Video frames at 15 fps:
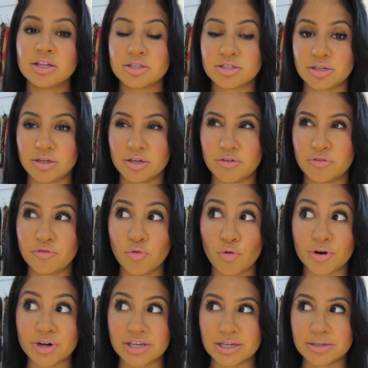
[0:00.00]
to
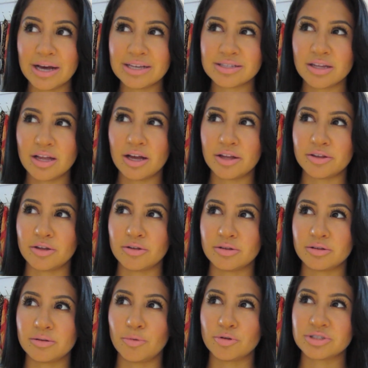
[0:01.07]
40 My salon, the,
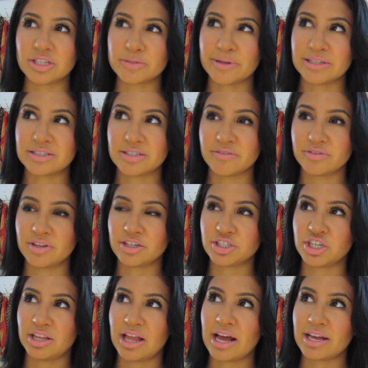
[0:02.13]
the most expensive, the
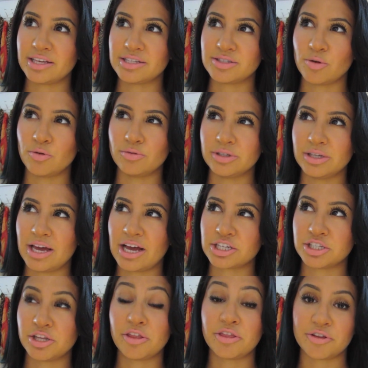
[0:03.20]
shellac is only
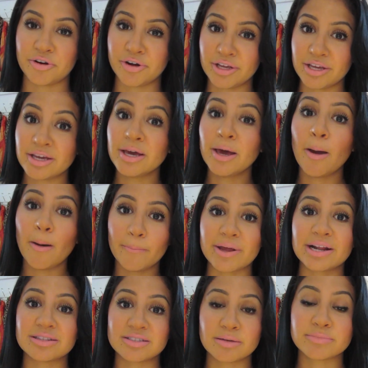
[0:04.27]
actually 30
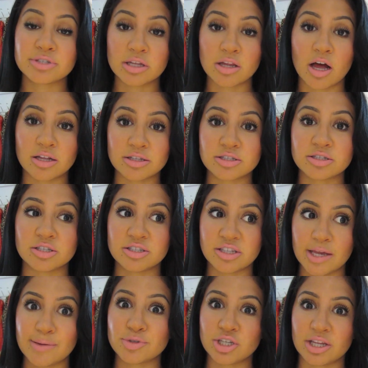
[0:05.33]
But at some salons, the
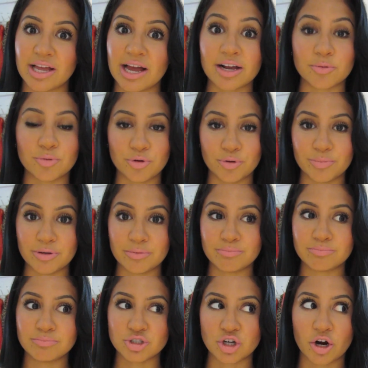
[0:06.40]
same shellac will be
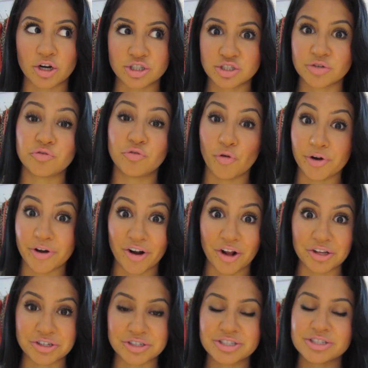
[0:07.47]
charged
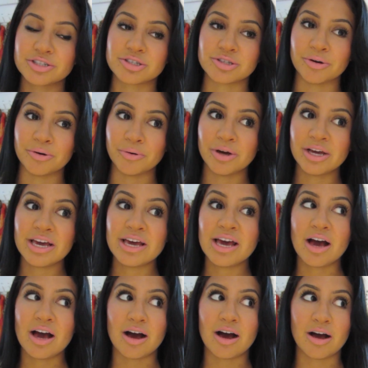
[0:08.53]
$40. So
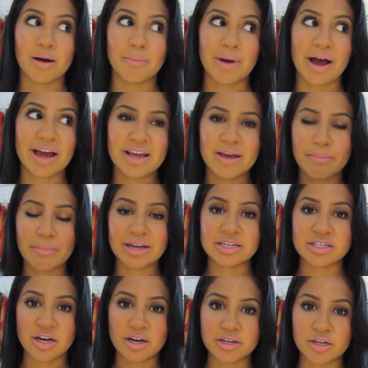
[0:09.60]
um, I get mine
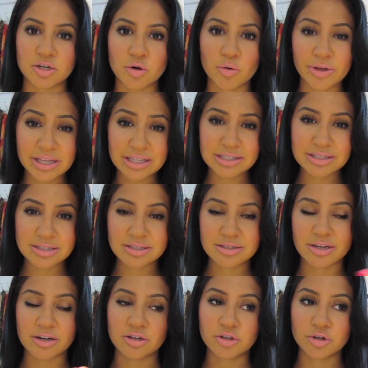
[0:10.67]
done in Queens.
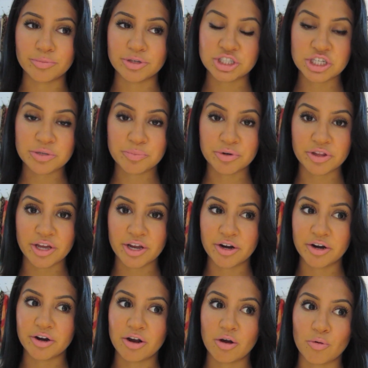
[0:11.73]
They're a little bit cheaper
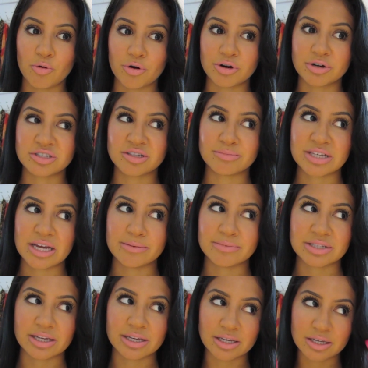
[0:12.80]
there or sometimes
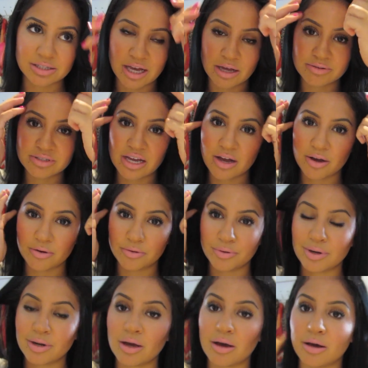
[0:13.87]
like
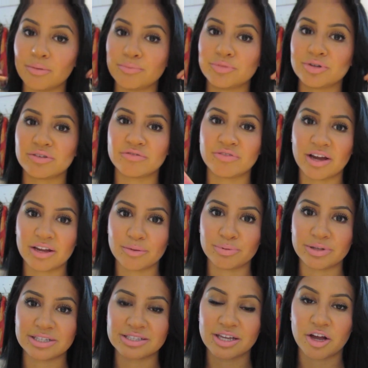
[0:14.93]
downtown. Um, you can find a
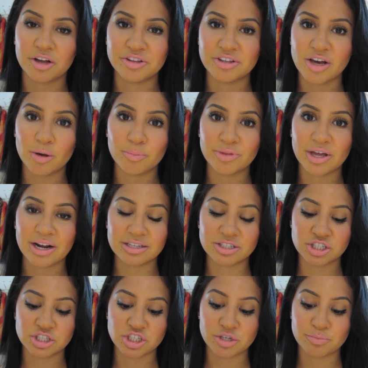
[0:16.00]
place like on Yelp that
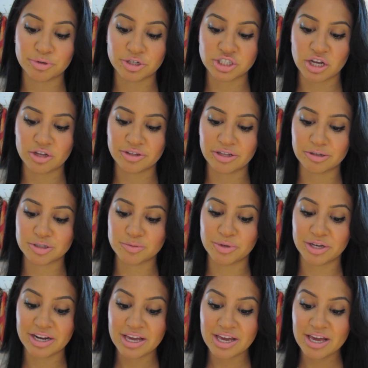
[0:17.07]
has cheaper gel nails.
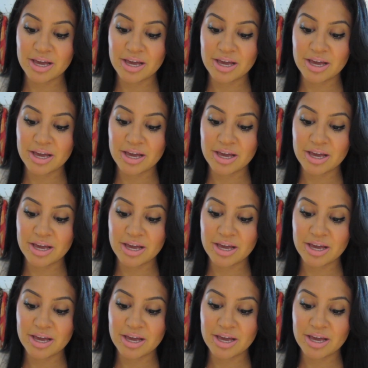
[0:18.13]
But